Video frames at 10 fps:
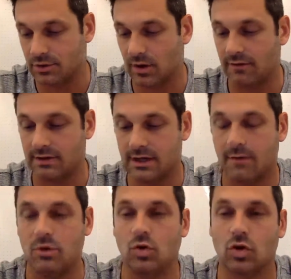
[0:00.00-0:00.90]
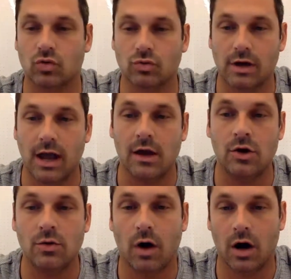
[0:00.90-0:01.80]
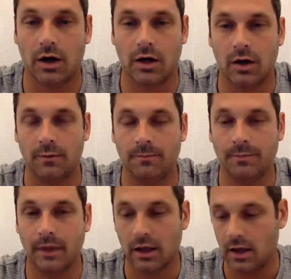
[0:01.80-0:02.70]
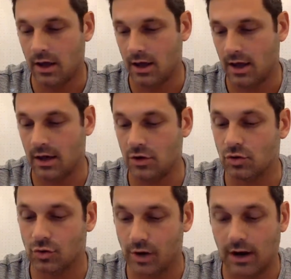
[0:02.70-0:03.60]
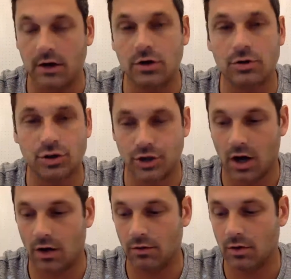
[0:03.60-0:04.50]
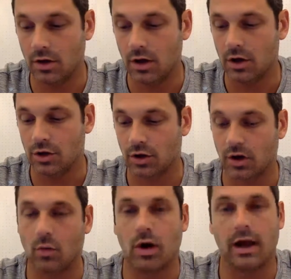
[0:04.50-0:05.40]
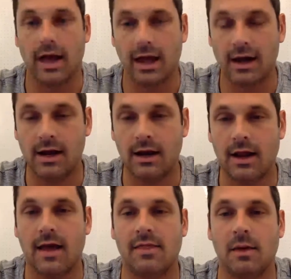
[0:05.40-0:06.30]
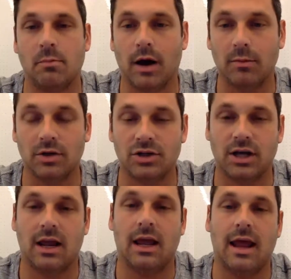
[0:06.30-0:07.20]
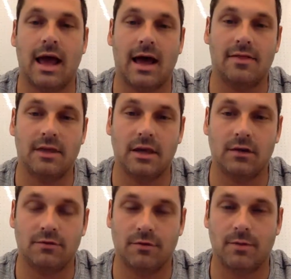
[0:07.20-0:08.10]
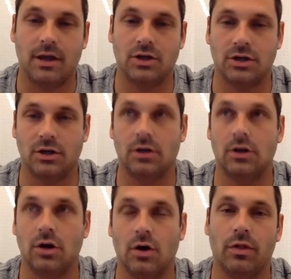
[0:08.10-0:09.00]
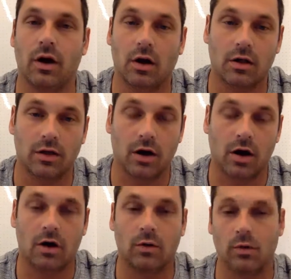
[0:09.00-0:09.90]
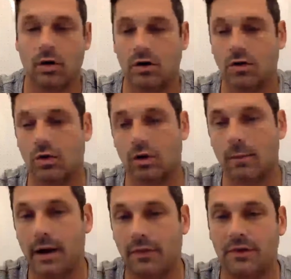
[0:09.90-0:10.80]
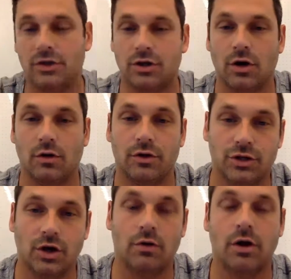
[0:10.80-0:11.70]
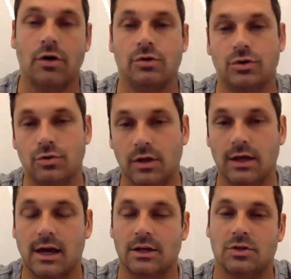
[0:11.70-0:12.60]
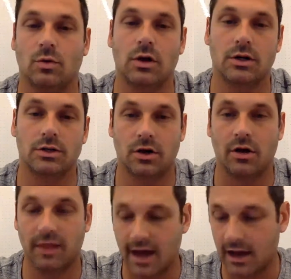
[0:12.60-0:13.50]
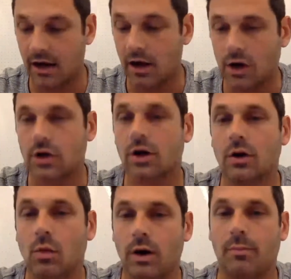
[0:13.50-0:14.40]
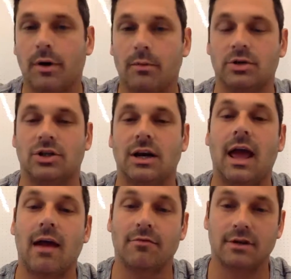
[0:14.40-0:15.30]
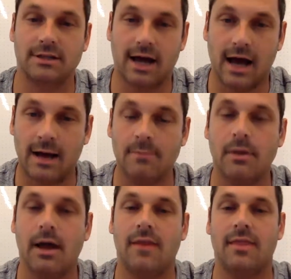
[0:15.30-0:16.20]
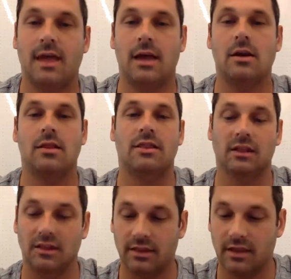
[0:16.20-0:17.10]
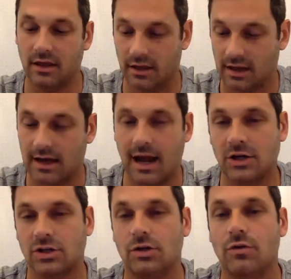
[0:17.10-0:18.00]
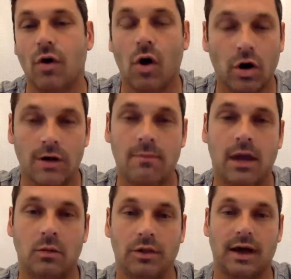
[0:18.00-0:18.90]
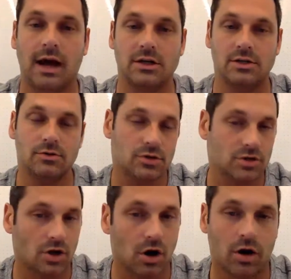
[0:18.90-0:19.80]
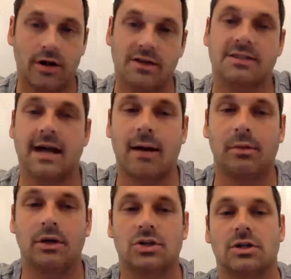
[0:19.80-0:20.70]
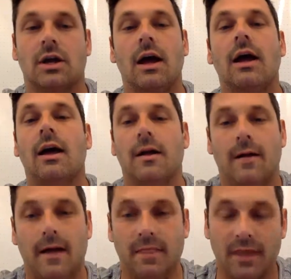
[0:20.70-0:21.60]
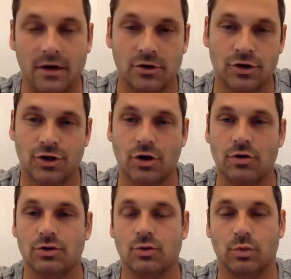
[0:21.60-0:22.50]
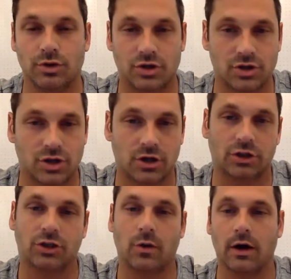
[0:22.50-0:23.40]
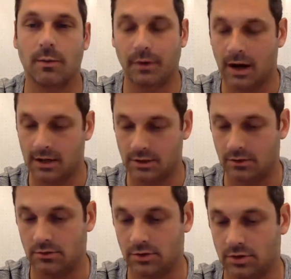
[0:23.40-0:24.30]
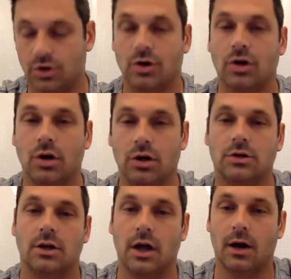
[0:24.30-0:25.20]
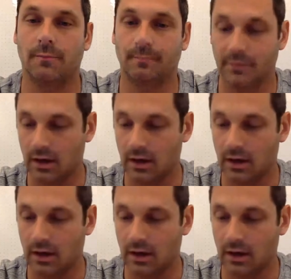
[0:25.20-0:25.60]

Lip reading: So every time you create new audio and you create a new show, you're going to want to edit it and then publish it and add the information, you know, the artwork or about the show notes, who the guest was and all that. You're going to want to publish it every time, and then the connection you've already made with iTunes is already established, and then your shows will just start showing up in iTunes, so you're good to go.